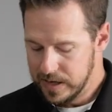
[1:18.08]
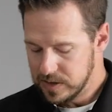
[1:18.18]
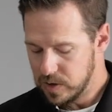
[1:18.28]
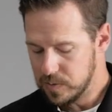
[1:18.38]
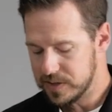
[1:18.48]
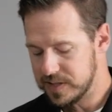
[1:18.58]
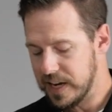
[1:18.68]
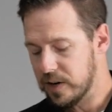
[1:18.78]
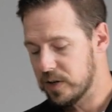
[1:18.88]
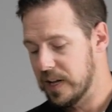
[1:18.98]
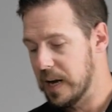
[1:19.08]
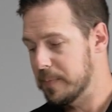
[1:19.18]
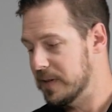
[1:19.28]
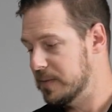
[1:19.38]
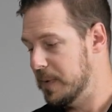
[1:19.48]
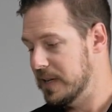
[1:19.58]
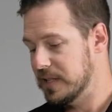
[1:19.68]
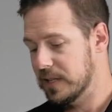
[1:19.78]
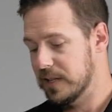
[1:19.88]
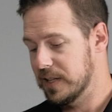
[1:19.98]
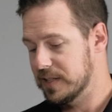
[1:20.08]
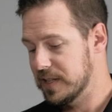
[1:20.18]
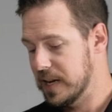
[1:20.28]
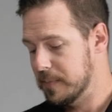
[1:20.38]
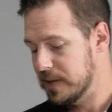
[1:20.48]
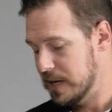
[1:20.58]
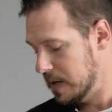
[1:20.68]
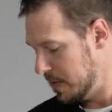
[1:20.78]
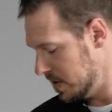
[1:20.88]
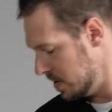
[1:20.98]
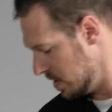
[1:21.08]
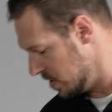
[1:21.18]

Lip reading: So the center clamp is basically the same thing, but just to